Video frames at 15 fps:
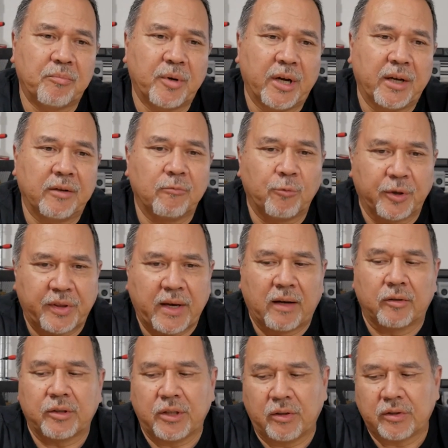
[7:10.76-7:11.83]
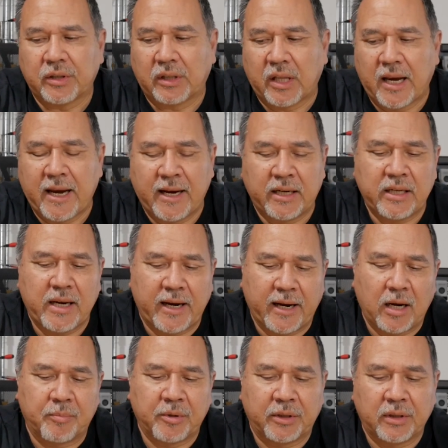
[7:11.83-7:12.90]
but without using the handy
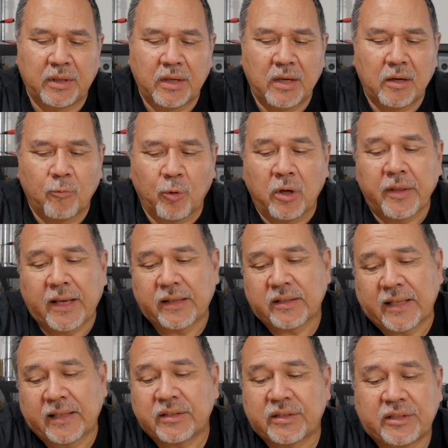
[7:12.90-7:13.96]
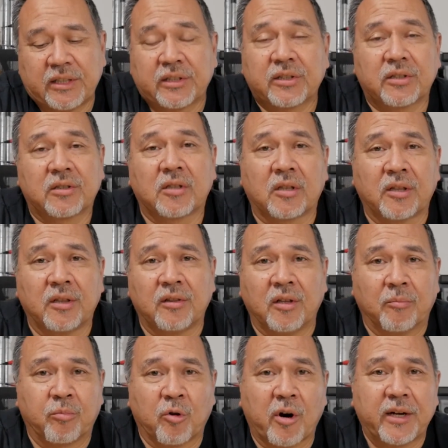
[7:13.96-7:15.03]
app. And well, that that's just
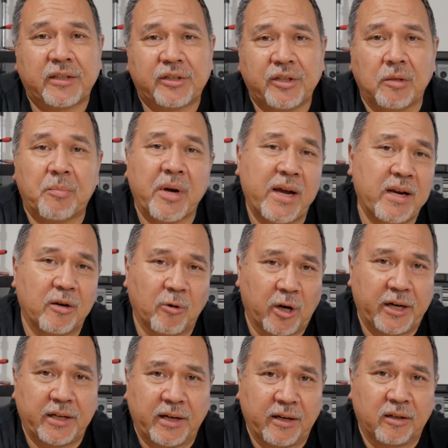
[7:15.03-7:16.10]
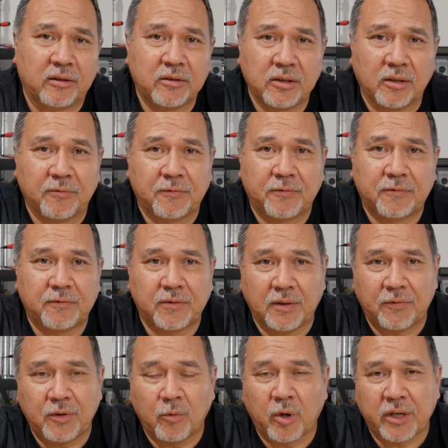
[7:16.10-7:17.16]
the price you pay right now if
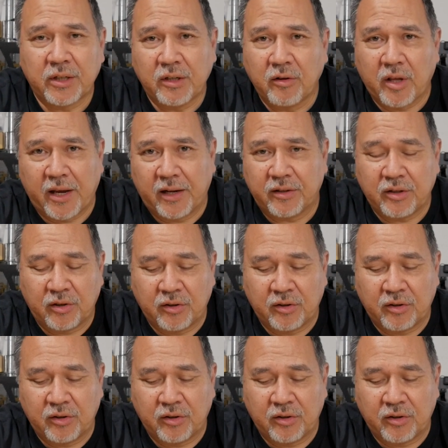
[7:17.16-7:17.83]
if, you want to do that.